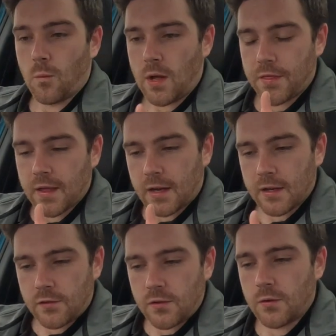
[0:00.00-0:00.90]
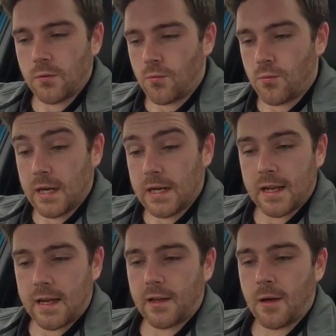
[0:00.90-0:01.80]
One thing I do really
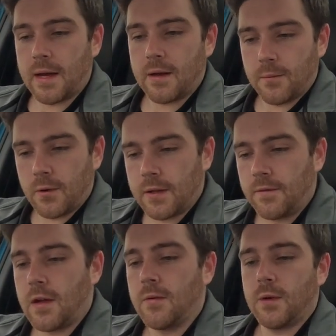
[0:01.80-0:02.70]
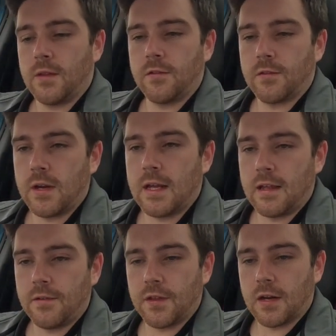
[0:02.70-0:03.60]
like about what they've done with the screen
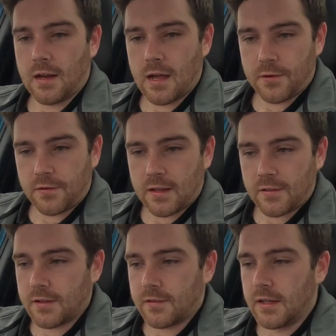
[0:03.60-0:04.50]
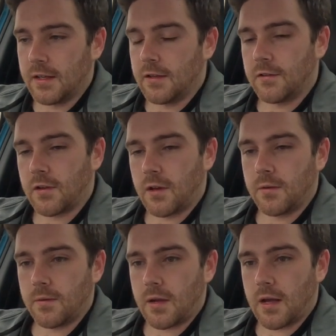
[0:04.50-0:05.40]
is the climate settings.
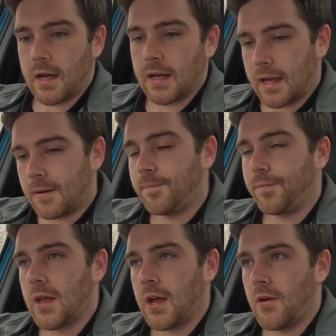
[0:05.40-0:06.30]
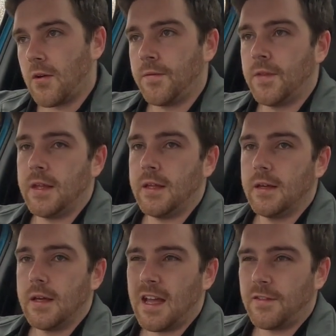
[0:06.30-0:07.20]
So again, a lot of the
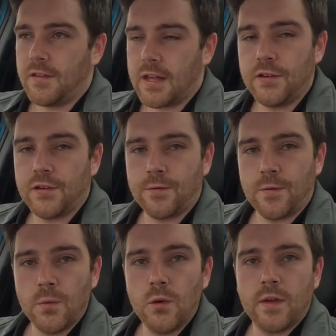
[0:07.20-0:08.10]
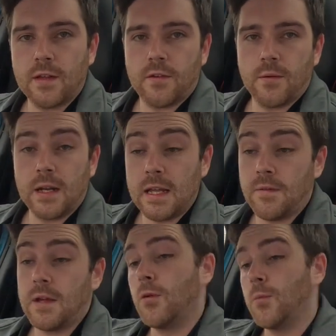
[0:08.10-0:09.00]
hesitation from moving to an
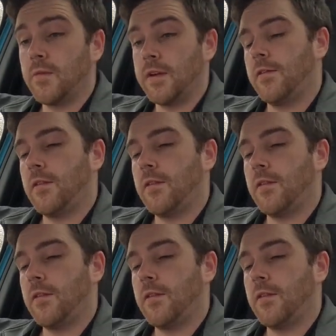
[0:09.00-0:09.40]
EV or moving